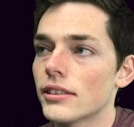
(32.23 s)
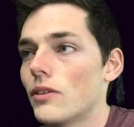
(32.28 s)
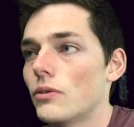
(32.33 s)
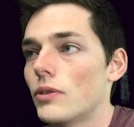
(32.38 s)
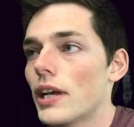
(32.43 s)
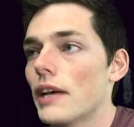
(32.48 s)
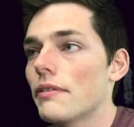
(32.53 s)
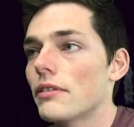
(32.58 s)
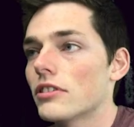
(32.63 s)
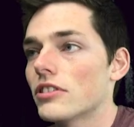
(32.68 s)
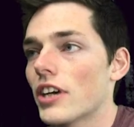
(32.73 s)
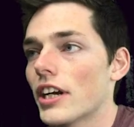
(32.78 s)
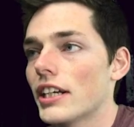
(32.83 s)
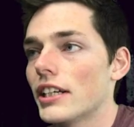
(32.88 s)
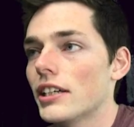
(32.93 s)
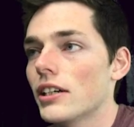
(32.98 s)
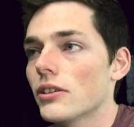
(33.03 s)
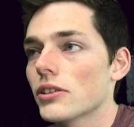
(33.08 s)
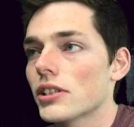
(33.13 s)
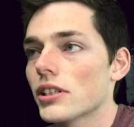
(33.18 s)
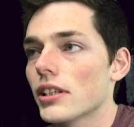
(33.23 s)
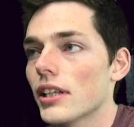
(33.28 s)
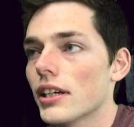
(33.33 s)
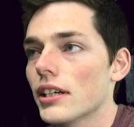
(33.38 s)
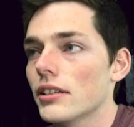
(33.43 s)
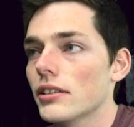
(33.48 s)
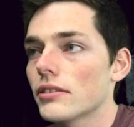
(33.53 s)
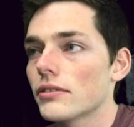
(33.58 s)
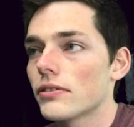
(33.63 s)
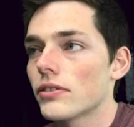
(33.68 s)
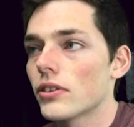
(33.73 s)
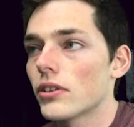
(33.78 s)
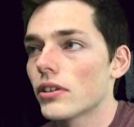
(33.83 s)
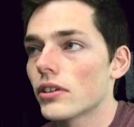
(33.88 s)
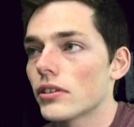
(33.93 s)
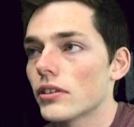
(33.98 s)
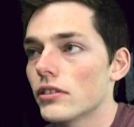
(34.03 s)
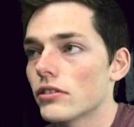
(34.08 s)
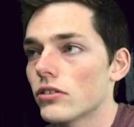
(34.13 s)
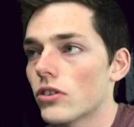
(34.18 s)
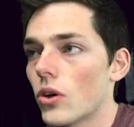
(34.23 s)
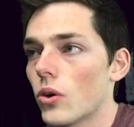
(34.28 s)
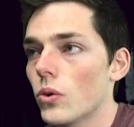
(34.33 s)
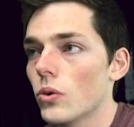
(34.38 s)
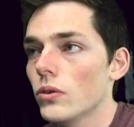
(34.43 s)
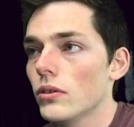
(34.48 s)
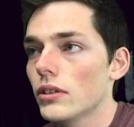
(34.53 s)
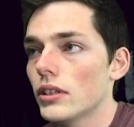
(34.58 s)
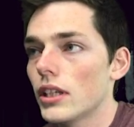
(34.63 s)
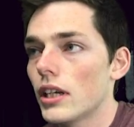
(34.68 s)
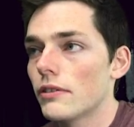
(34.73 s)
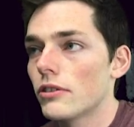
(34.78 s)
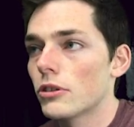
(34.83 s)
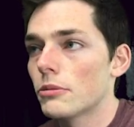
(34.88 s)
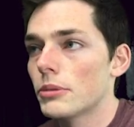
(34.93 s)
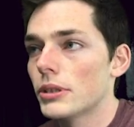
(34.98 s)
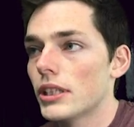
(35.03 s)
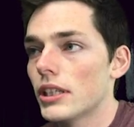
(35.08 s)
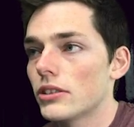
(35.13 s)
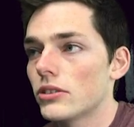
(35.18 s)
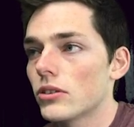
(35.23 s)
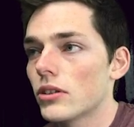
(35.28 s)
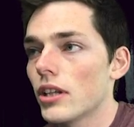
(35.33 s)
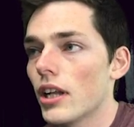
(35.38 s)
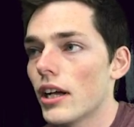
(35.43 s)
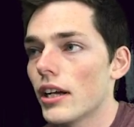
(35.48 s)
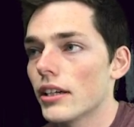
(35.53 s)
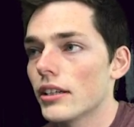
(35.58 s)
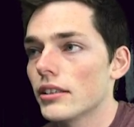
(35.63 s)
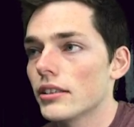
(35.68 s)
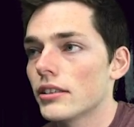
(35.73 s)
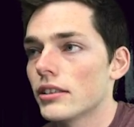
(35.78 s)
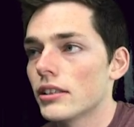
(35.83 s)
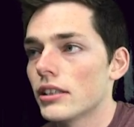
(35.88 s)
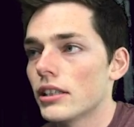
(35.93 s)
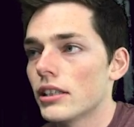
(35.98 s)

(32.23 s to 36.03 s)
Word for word: We have a radio select for the role of our potential client.